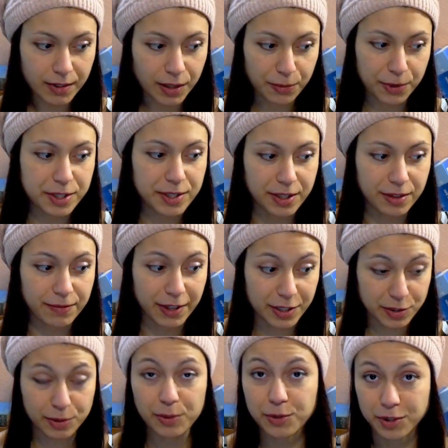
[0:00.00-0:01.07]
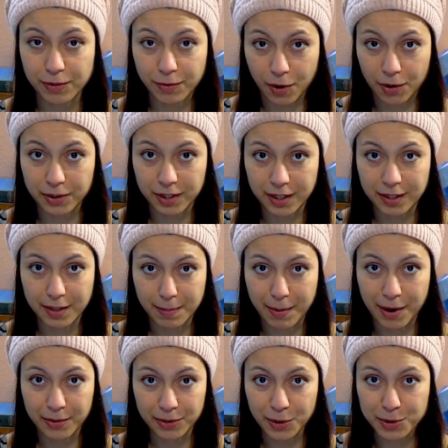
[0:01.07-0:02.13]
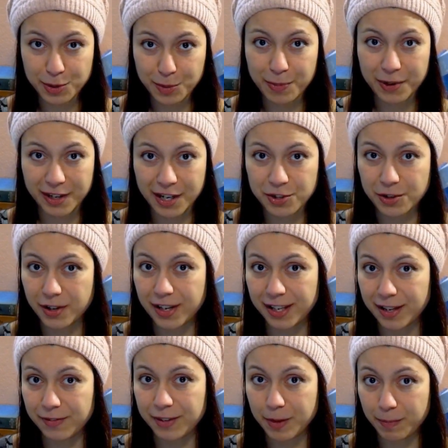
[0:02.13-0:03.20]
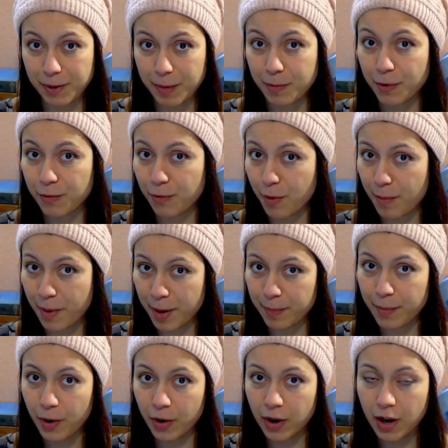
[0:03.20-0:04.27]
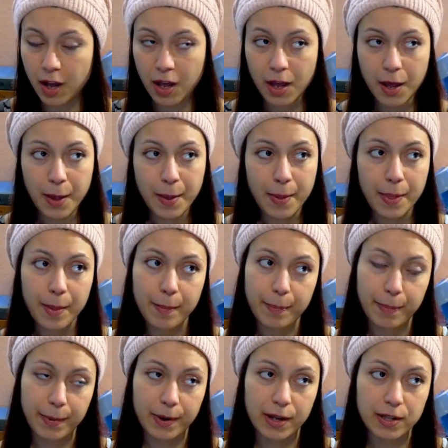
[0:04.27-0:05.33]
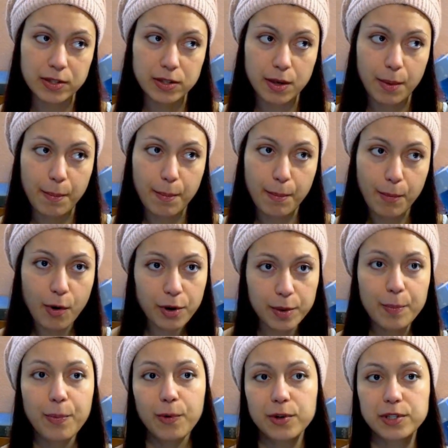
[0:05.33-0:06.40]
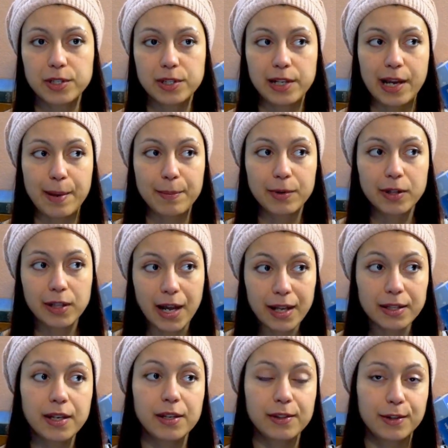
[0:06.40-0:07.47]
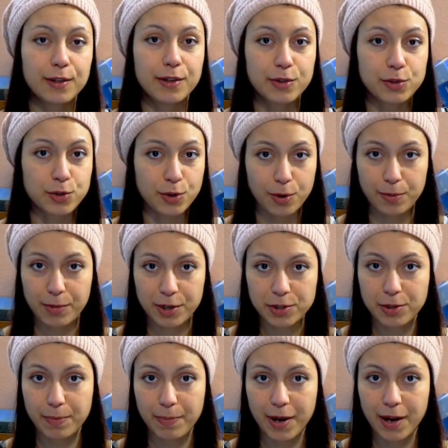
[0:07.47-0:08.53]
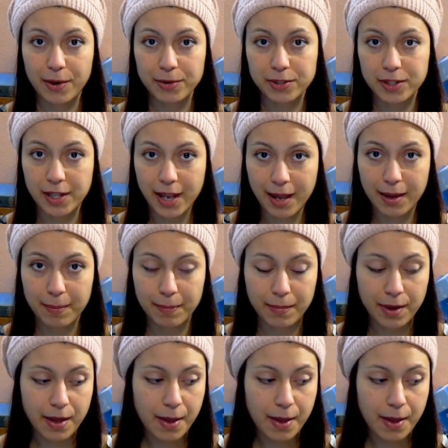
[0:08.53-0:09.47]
receive exclusive content about those supernaturally gifted people from my book. But more importantly, I'm glad I learned so much about them,